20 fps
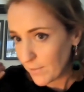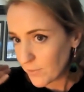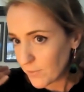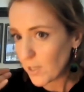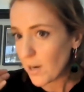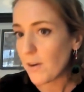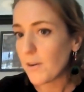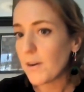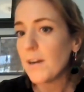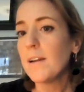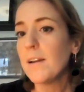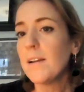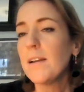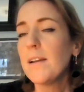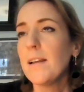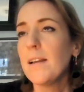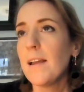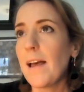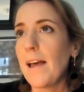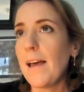we have to go.
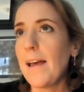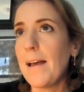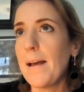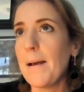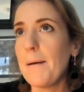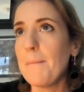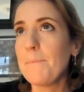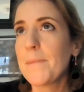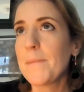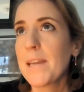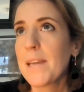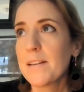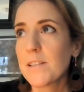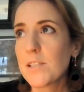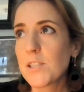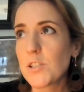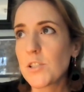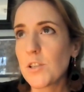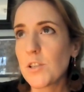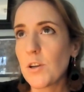
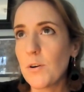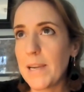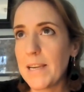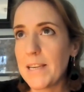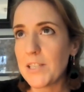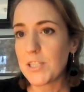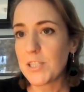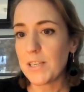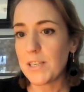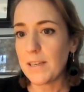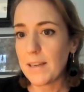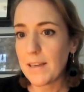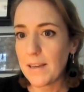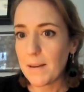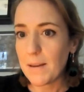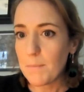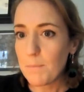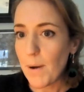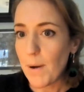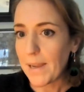So each
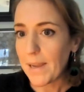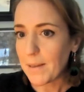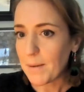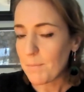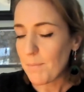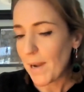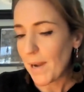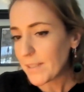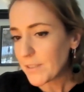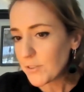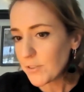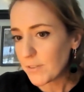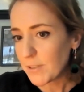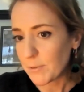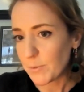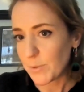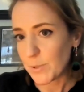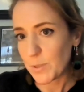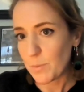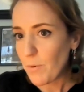year buying
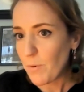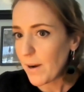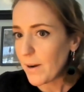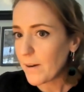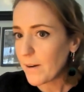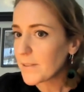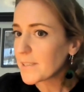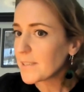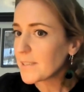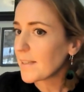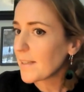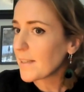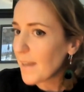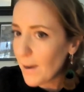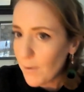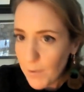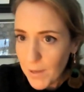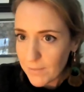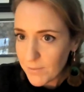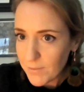batteries was a priority, and
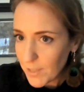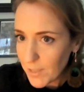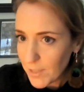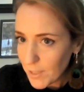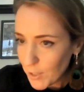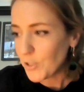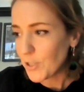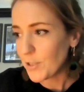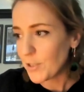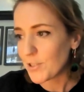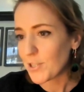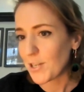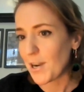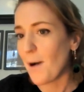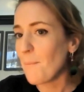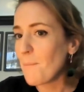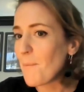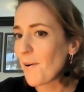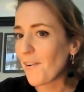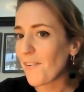now we have like a huge
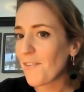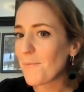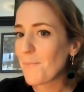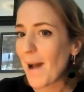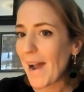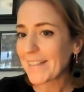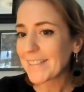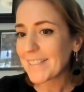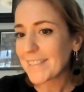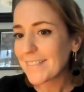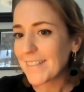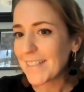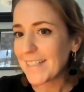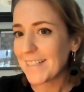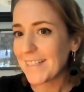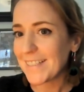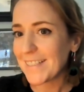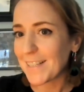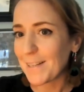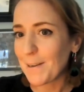number of
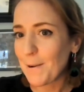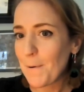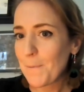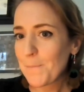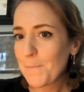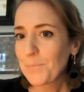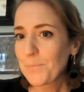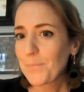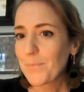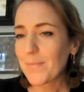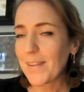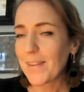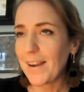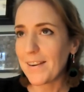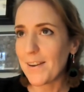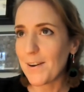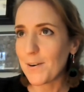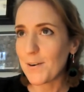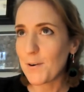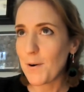batteries. And I
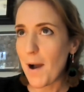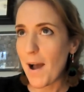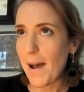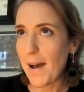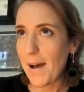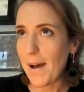know